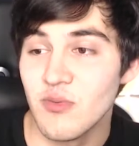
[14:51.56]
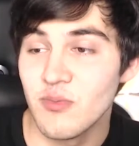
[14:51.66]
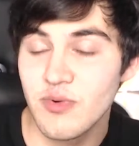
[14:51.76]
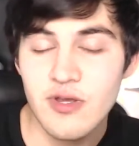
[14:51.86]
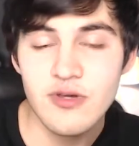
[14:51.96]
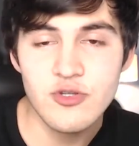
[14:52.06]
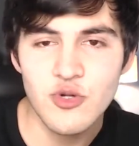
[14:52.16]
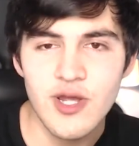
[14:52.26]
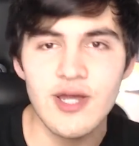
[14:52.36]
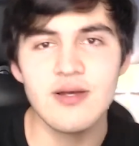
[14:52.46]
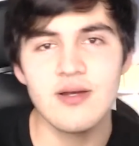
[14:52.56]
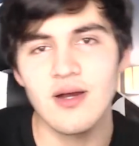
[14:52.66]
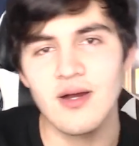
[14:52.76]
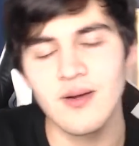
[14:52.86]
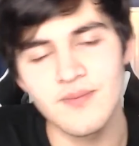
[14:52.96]
Pretty good track.
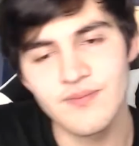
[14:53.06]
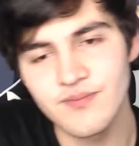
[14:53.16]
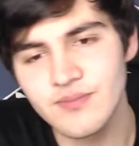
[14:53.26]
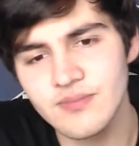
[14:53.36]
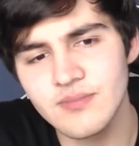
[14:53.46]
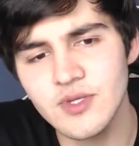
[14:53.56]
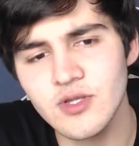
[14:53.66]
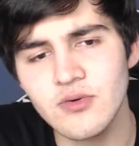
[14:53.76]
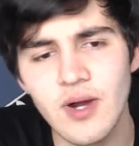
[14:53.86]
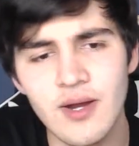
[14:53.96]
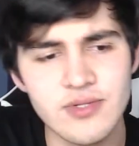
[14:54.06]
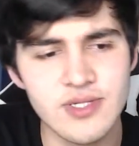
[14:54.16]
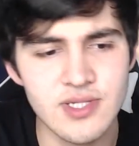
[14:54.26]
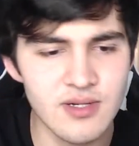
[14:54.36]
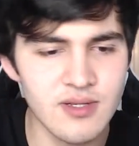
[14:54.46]
I was
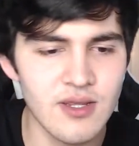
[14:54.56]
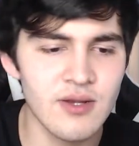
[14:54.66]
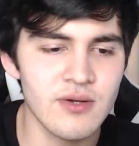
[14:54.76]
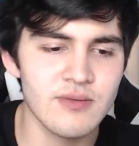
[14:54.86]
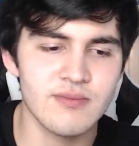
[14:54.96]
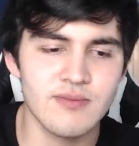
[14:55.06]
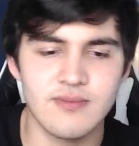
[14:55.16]
sitting there